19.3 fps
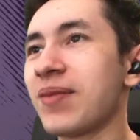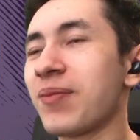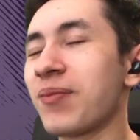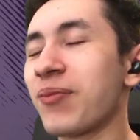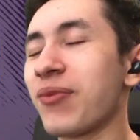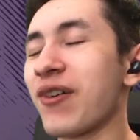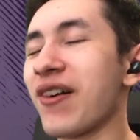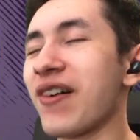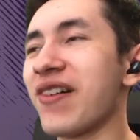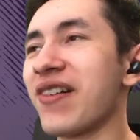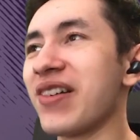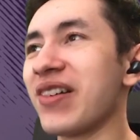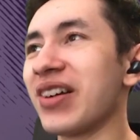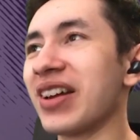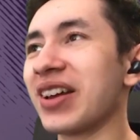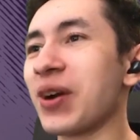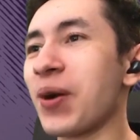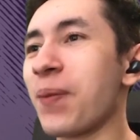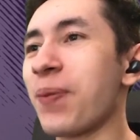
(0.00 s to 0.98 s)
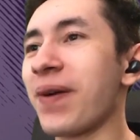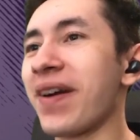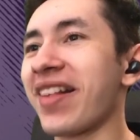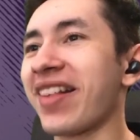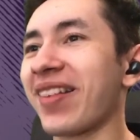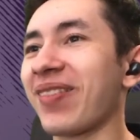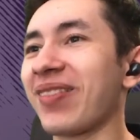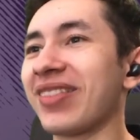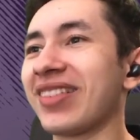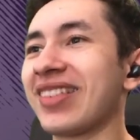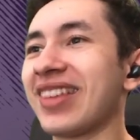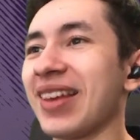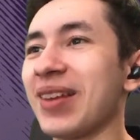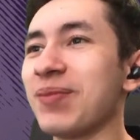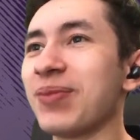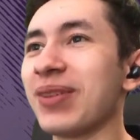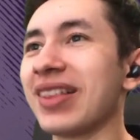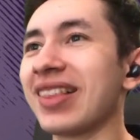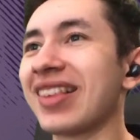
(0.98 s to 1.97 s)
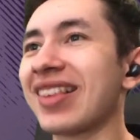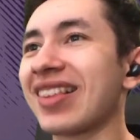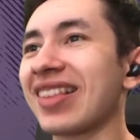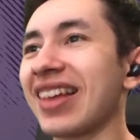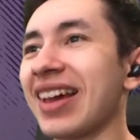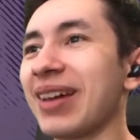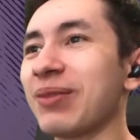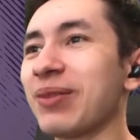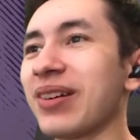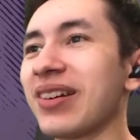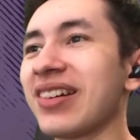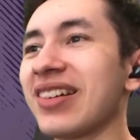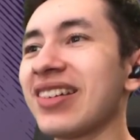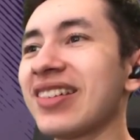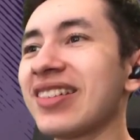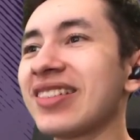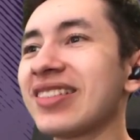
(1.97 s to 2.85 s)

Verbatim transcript: Bro, you wanna go play some Tin Pin Slammer?